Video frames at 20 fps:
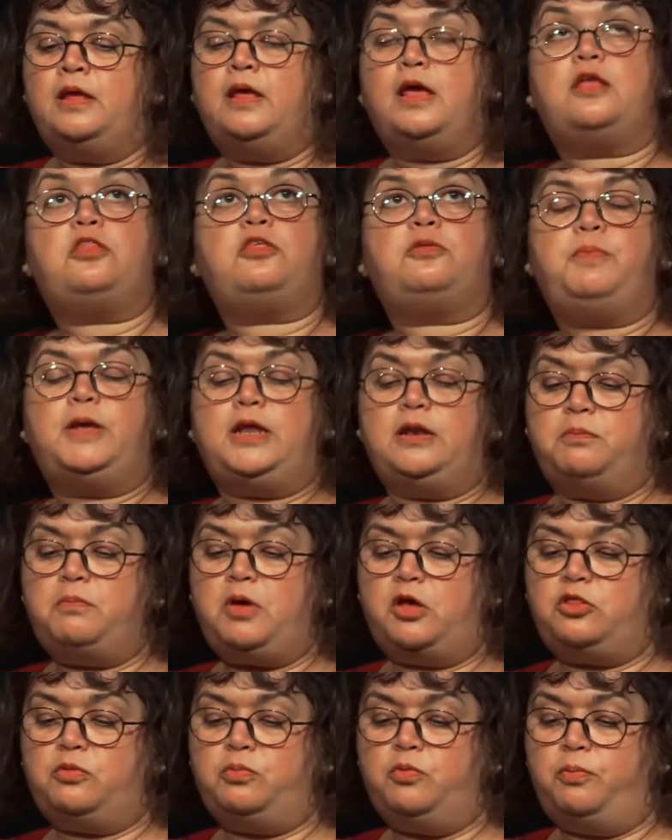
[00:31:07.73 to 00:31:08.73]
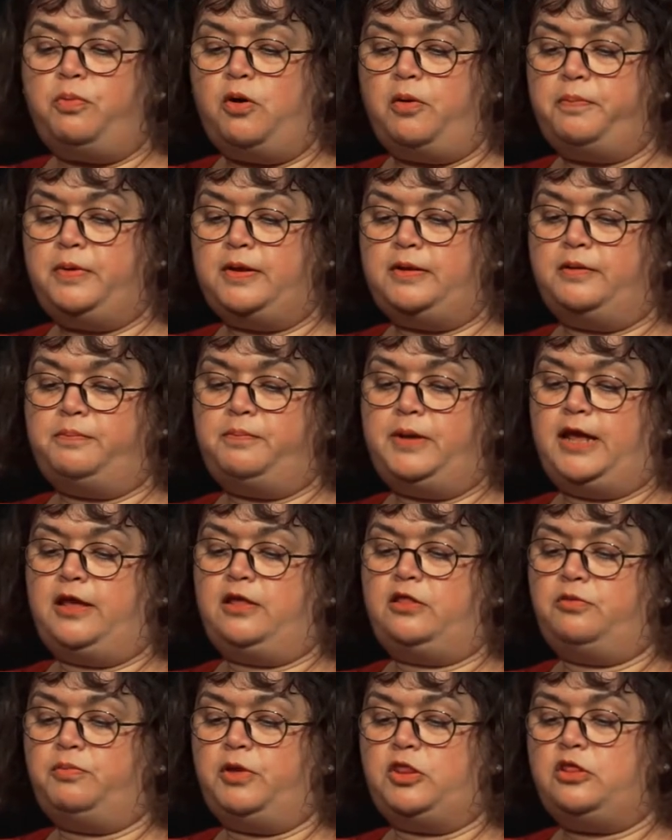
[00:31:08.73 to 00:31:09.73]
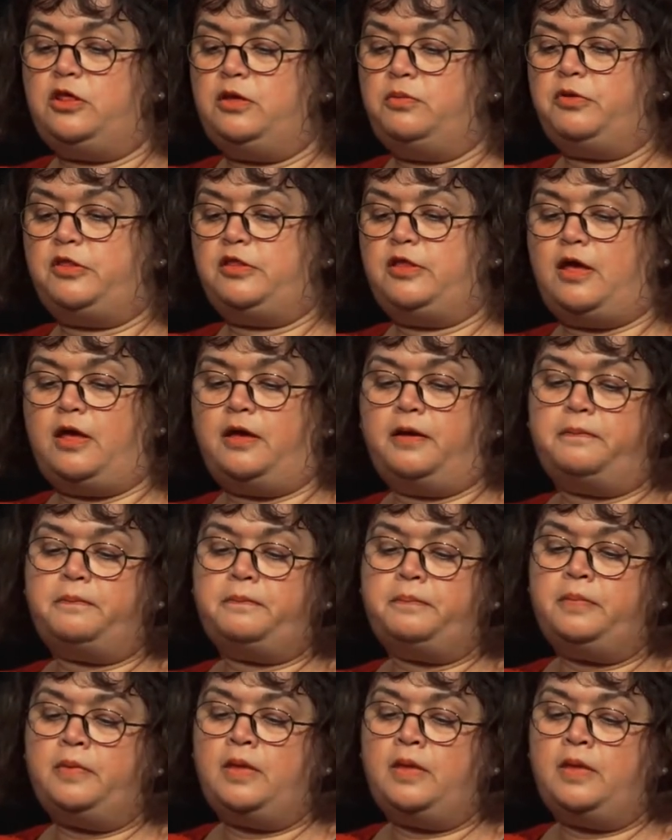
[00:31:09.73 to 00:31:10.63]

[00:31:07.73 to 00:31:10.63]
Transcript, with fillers: It had been a much more popular place when she was young.